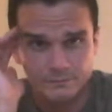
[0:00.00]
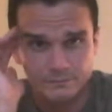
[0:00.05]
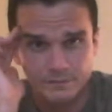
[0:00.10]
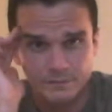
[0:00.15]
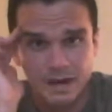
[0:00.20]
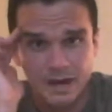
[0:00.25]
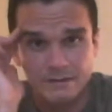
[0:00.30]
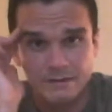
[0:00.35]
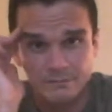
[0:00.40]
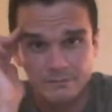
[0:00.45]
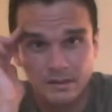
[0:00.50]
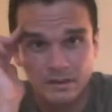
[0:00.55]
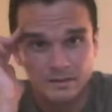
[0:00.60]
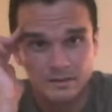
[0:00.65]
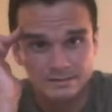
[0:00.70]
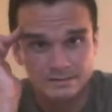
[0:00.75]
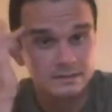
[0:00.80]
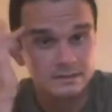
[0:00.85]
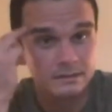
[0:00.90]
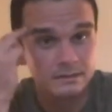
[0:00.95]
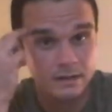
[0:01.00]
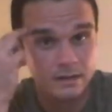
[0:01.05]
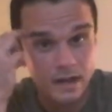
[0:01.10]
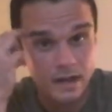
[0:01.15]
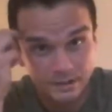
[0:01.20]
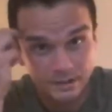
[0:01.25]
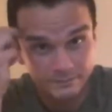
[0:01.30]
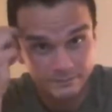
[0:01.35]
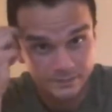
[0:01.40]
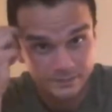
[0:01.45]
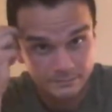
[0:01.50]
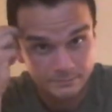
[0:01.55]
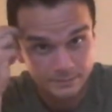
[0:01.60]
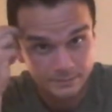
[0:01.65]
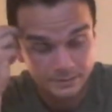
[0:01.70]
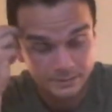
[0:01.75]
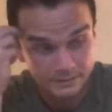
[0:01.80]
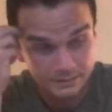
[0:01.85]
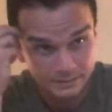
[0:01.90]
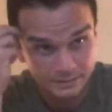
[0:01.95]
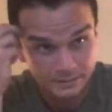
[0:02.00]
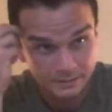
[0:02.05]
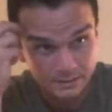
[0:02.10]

I've lost a lot of it, but